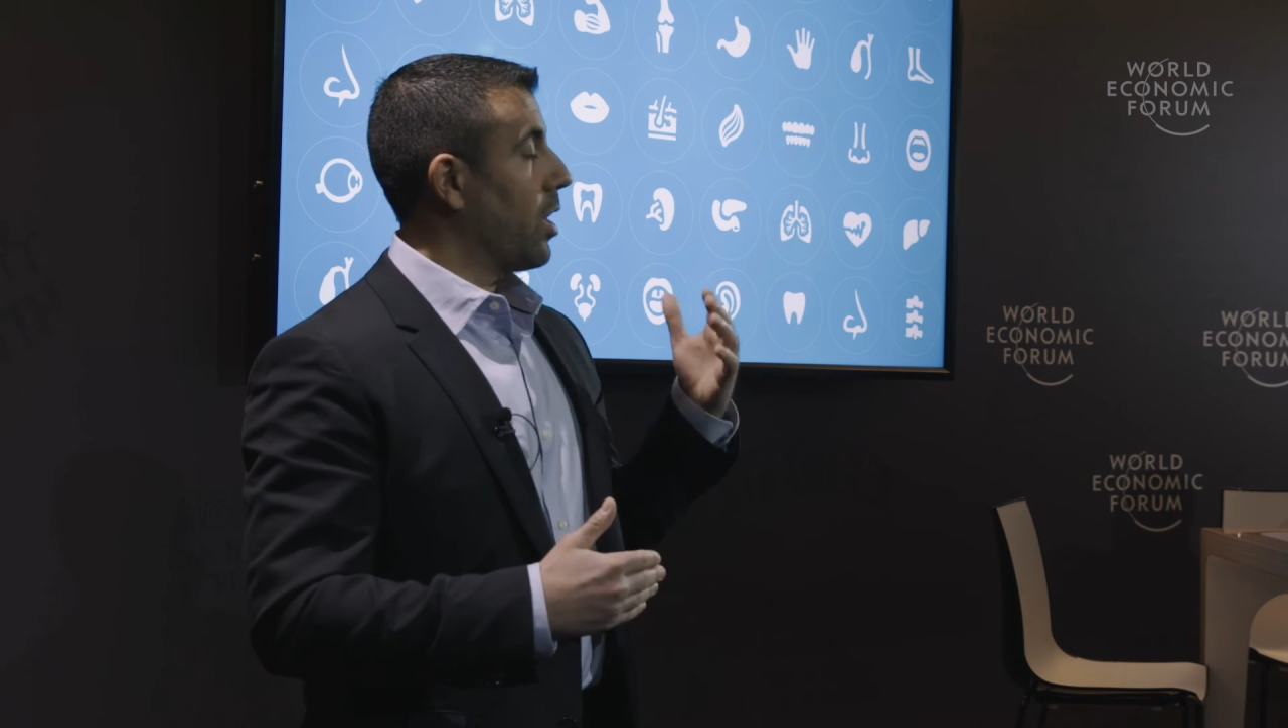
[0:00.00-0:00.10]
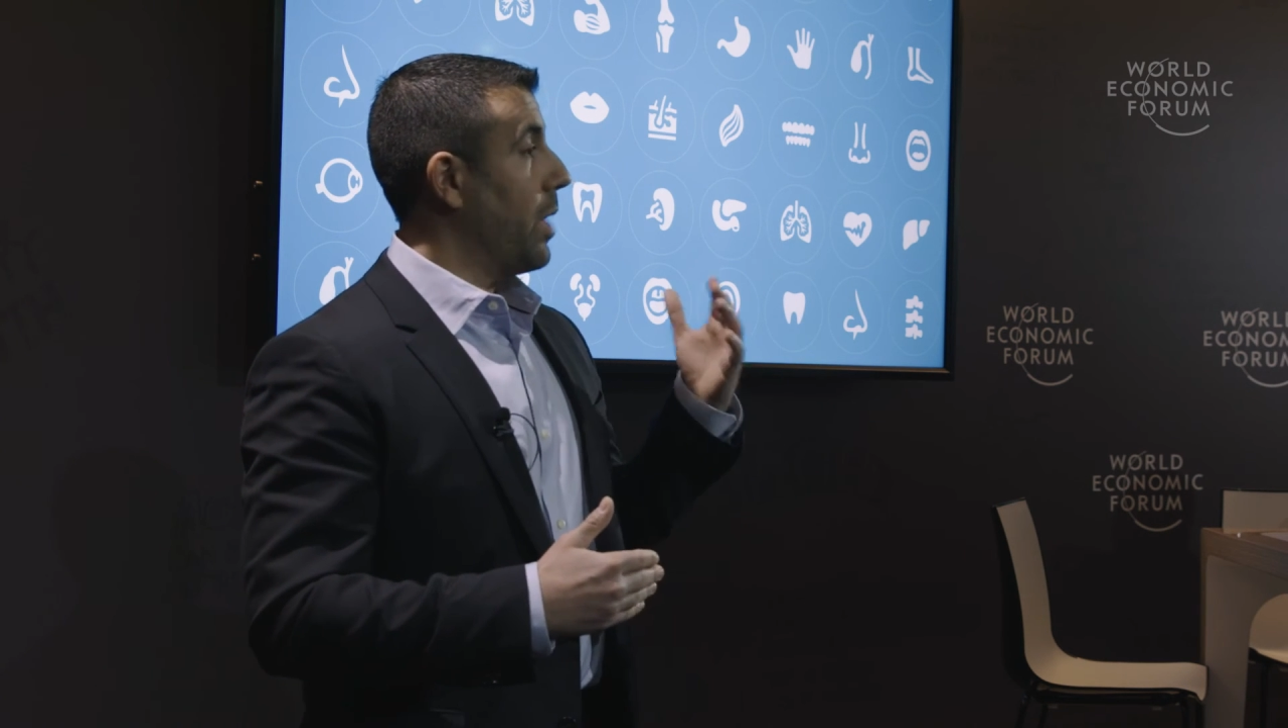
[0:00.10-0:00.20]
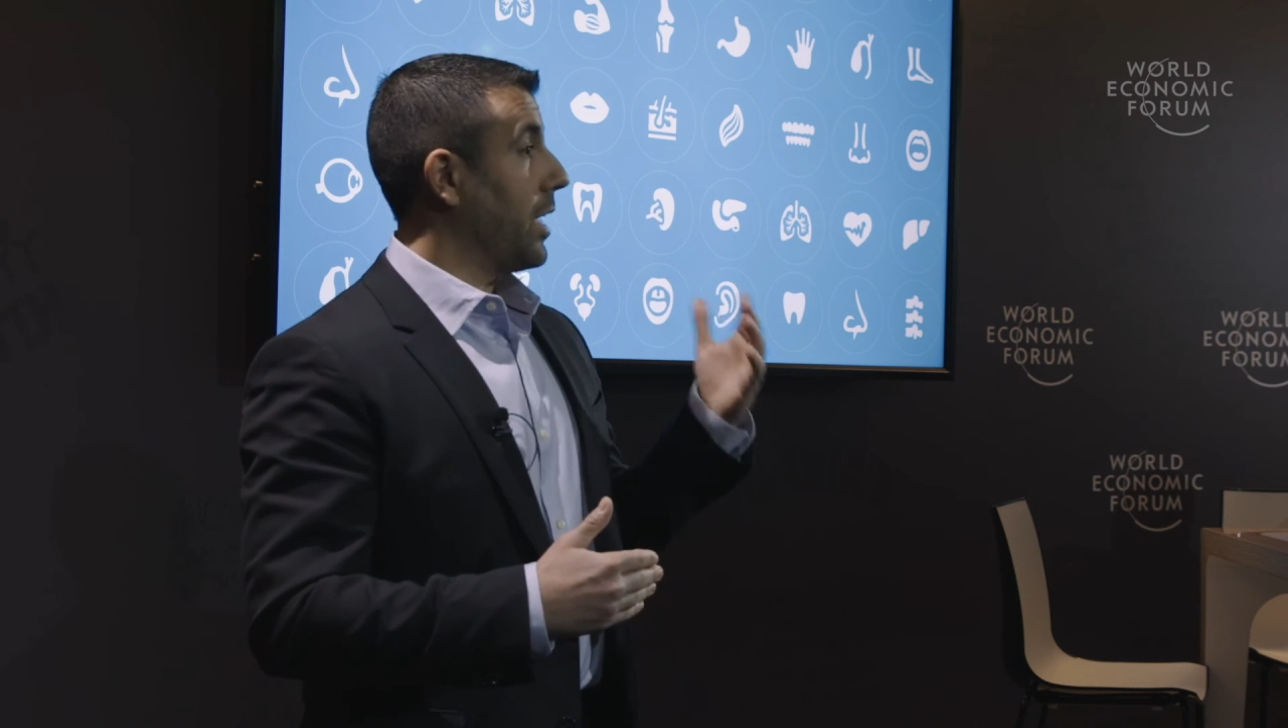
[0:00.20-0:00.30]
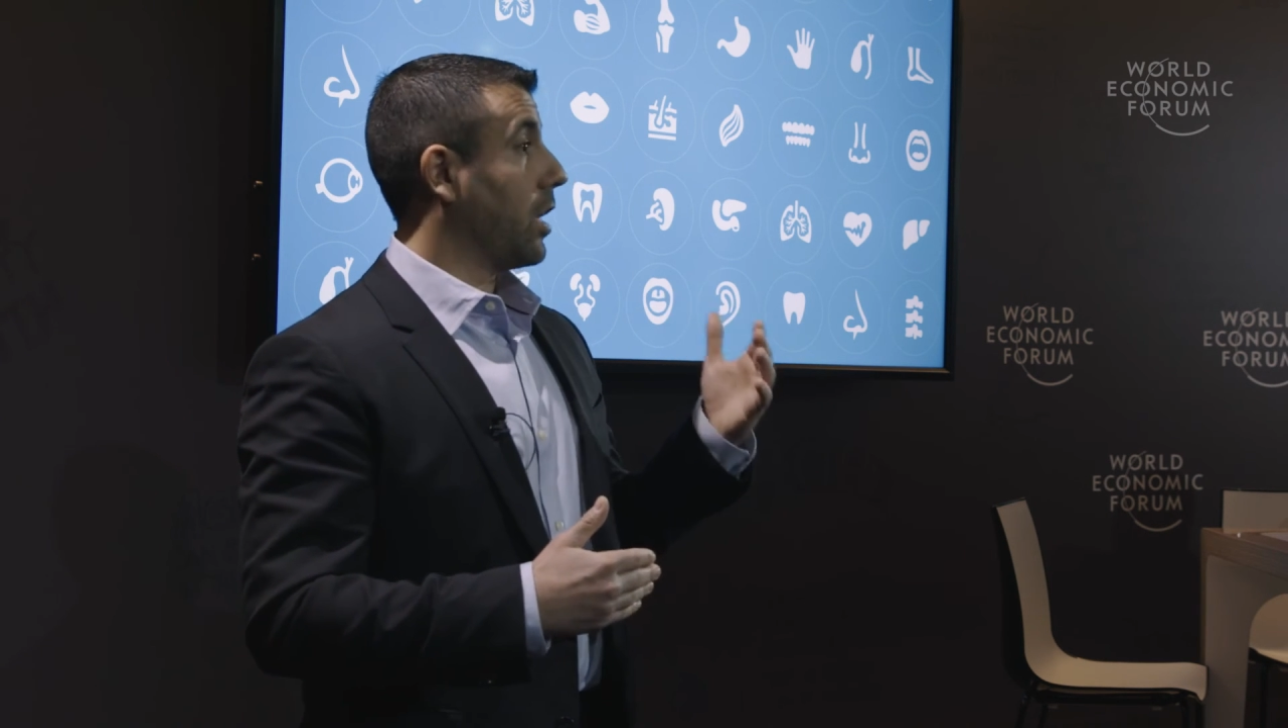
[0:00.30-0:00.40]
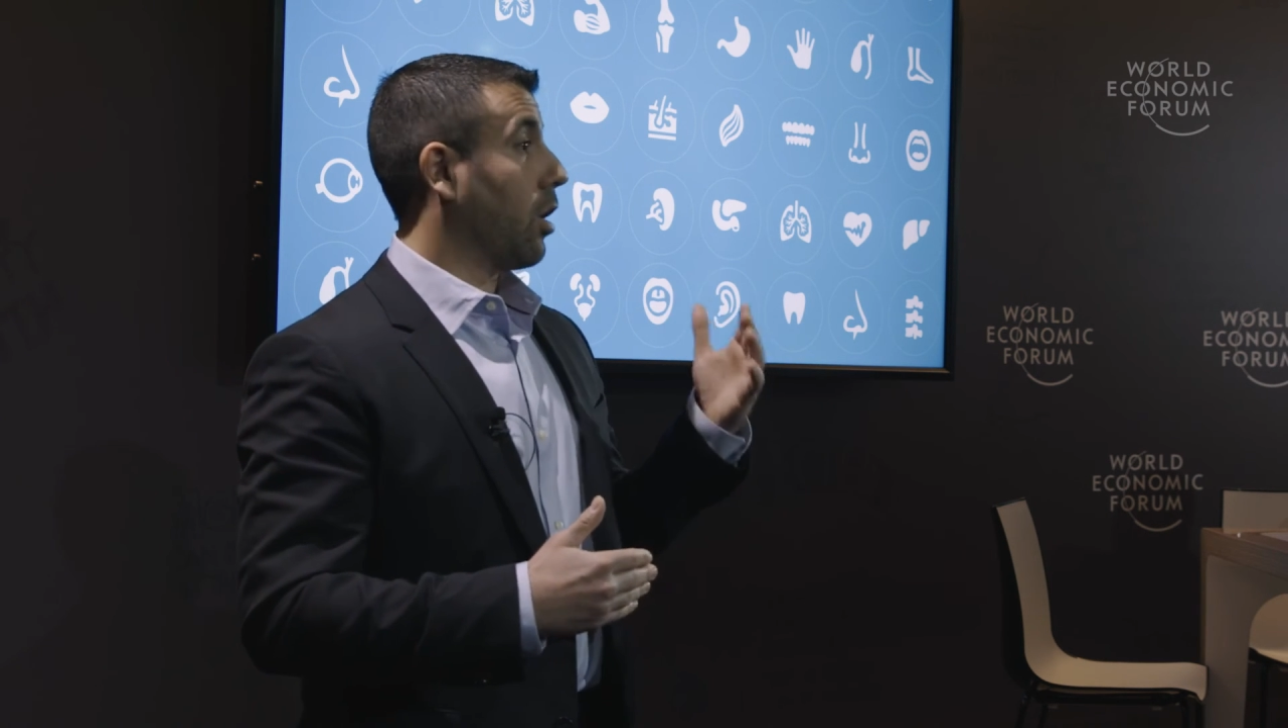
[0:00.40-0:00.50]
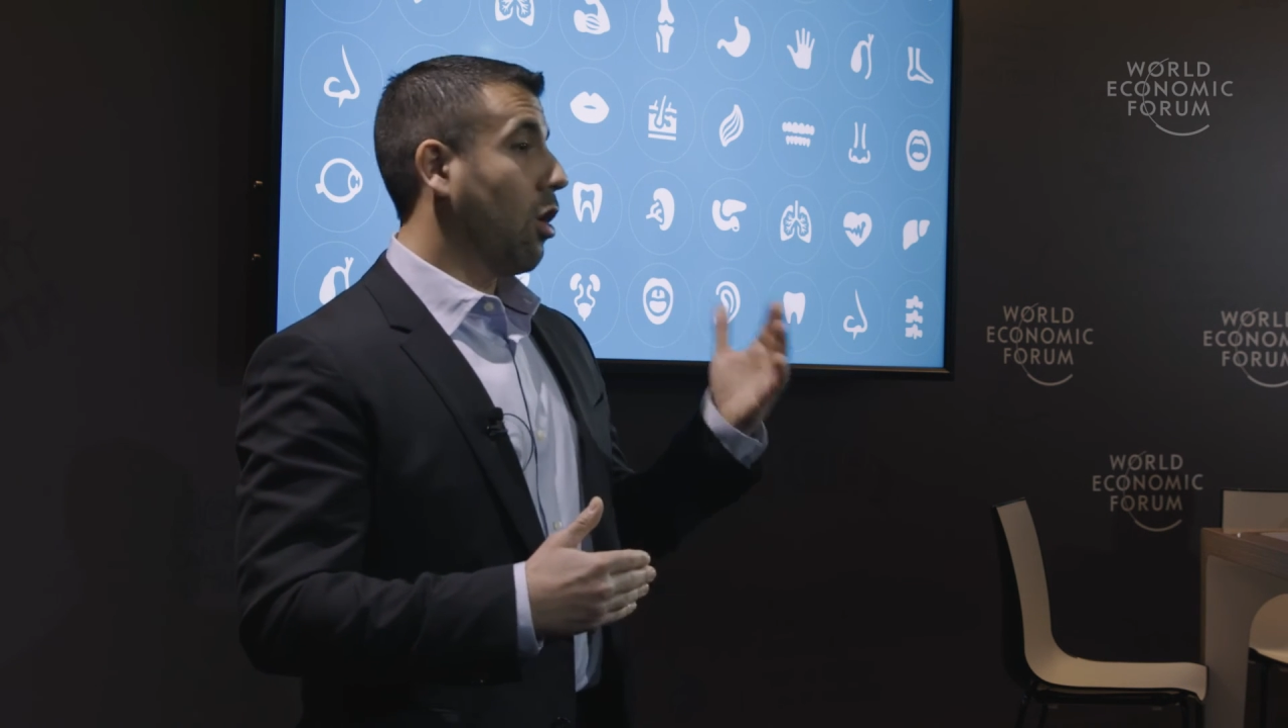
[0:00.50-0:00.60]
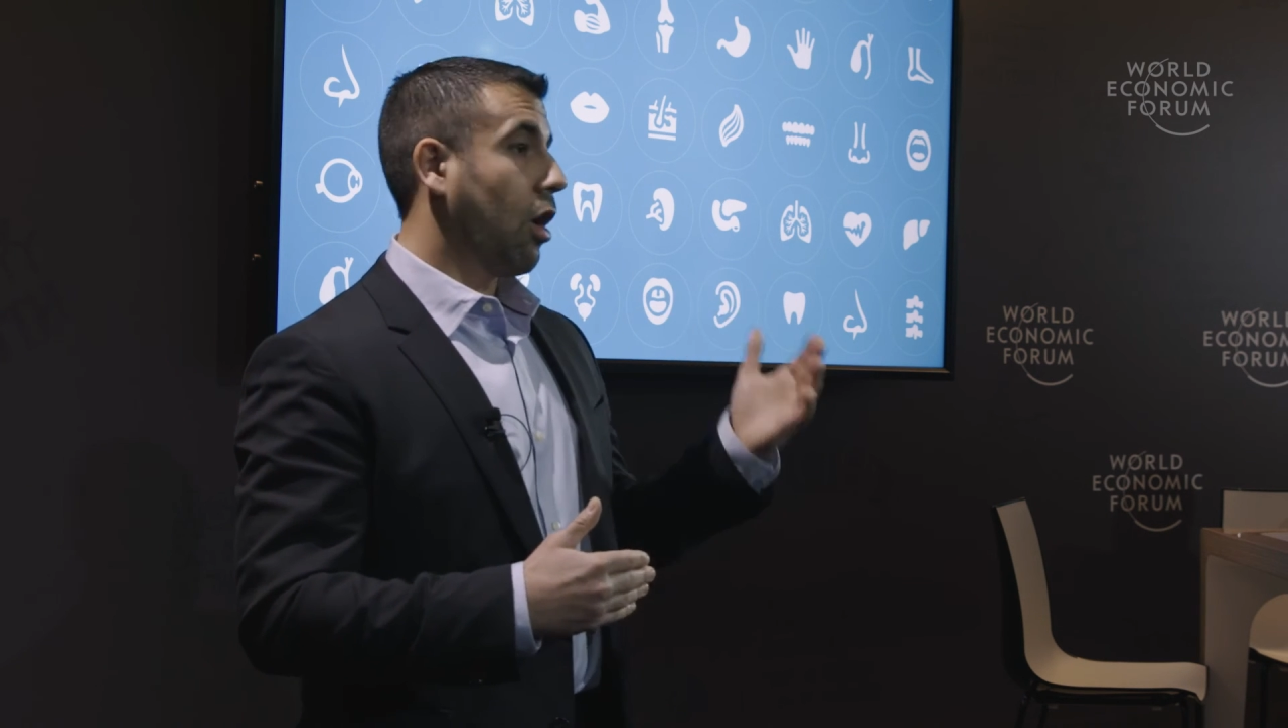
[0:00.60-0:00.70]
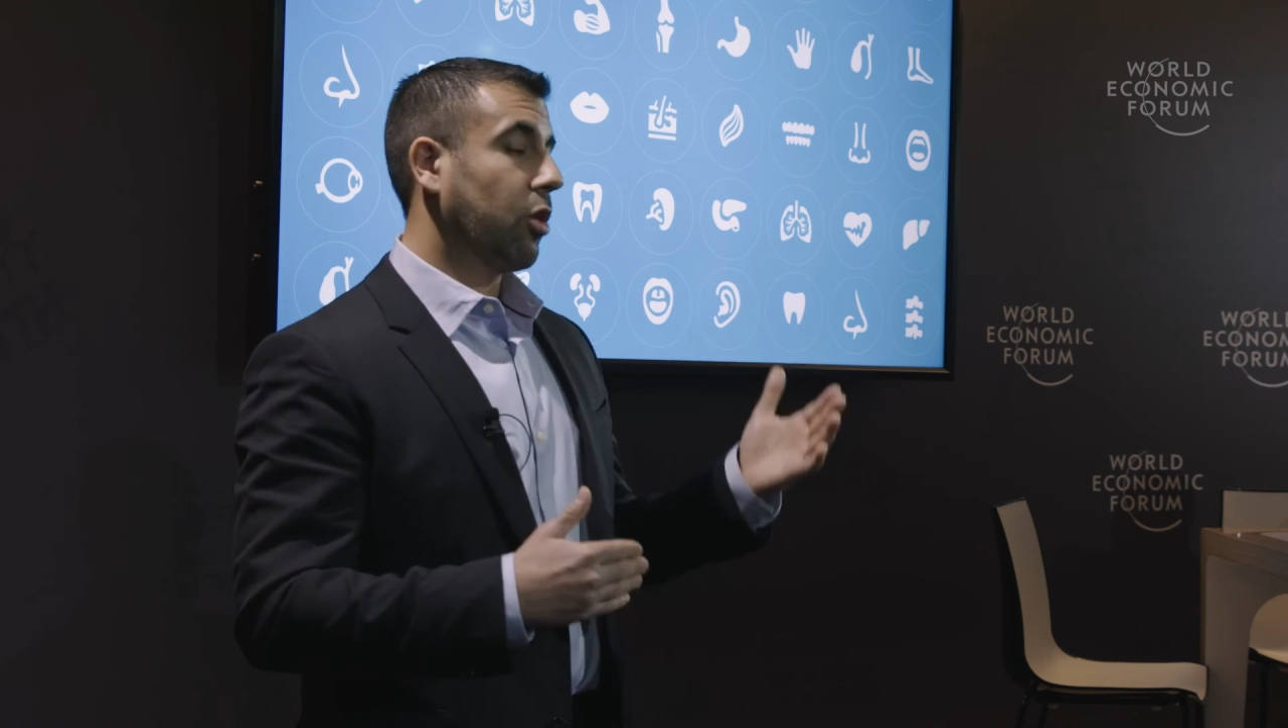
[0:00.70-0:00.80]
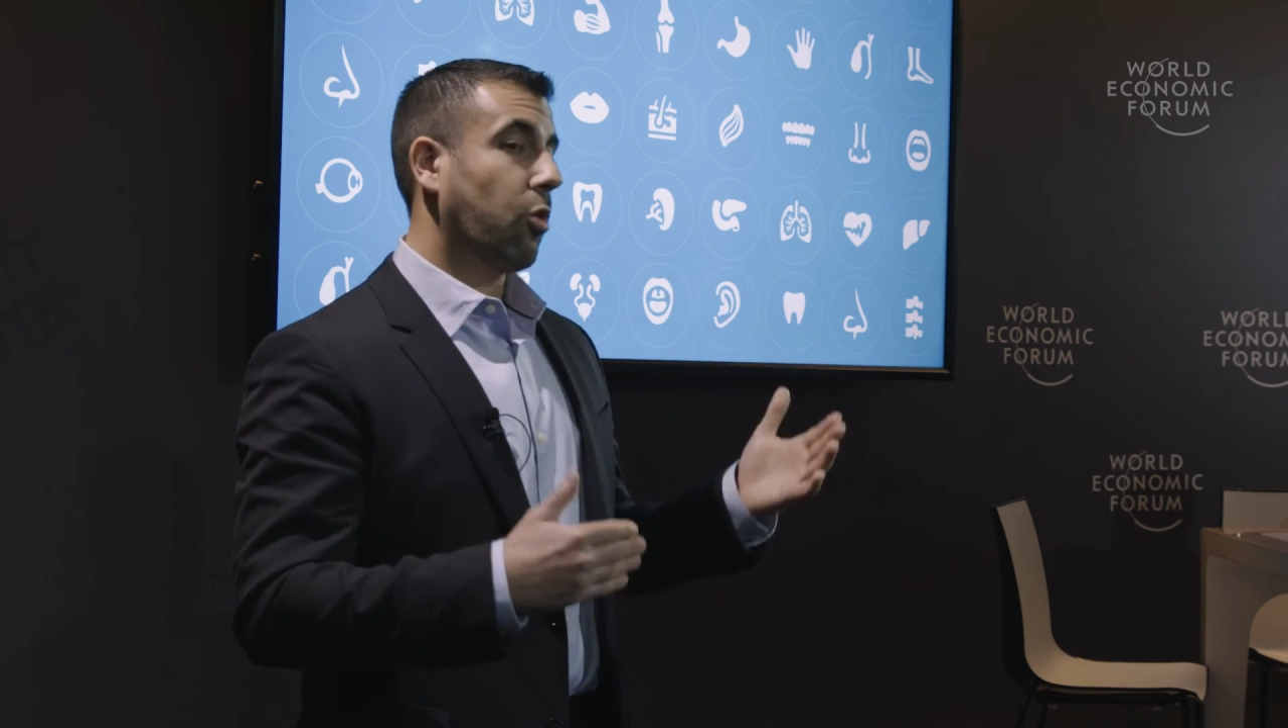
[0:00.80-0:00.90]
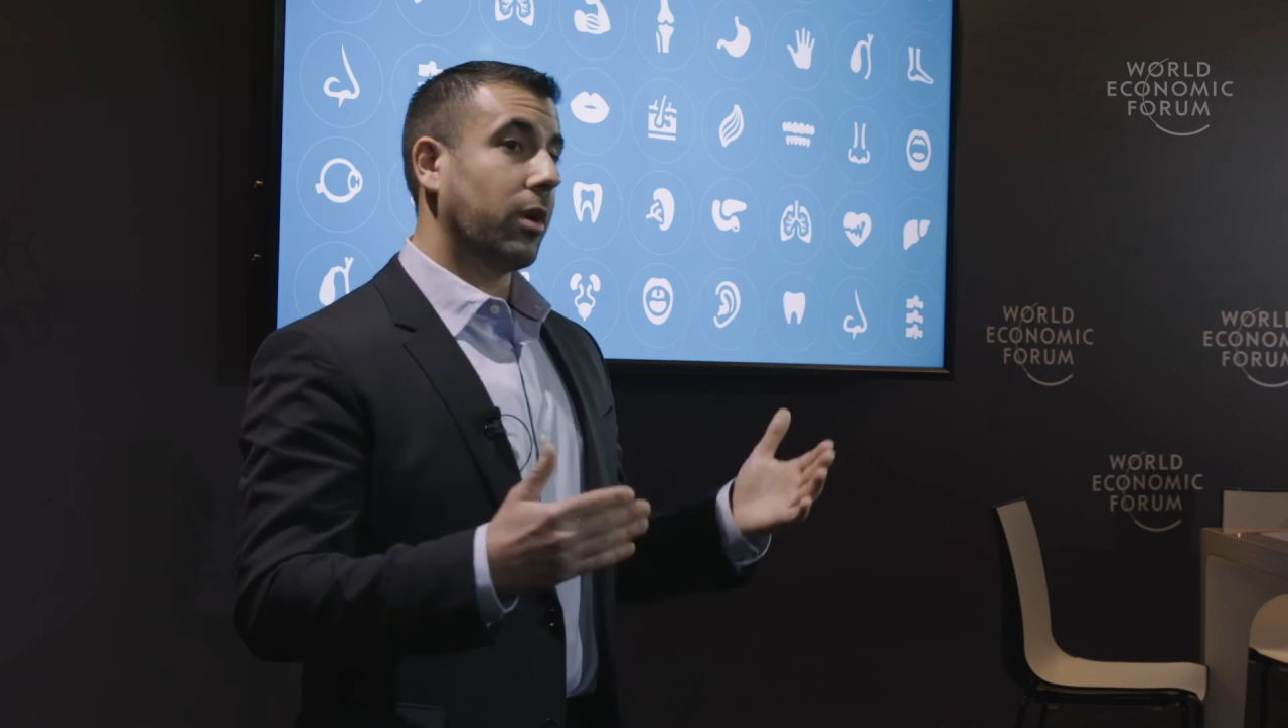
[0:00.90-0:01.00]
making our hardware